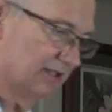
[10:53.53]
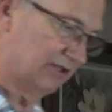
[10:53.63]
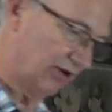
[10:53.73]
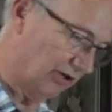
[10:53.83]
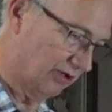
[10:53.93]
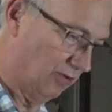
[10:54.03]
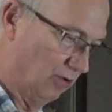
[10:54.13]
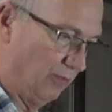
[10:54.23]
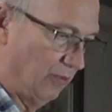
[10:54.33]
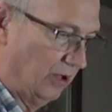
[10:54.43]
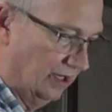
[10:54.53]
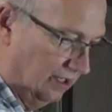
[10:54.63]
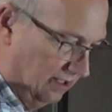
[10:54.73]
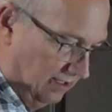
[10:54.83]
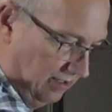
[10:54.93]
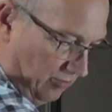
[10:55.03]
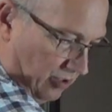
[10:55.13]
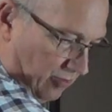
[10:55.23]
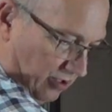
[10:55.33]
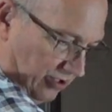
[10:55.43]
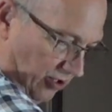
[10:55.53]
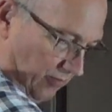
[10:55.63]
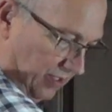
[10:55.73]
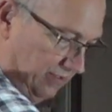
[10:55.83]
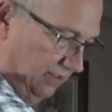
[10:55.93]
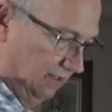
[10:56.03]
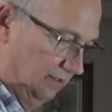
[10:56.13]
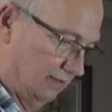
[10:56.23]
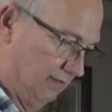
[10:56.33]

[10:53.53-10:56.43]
to start incorporating, and then we're going to really start mixing it.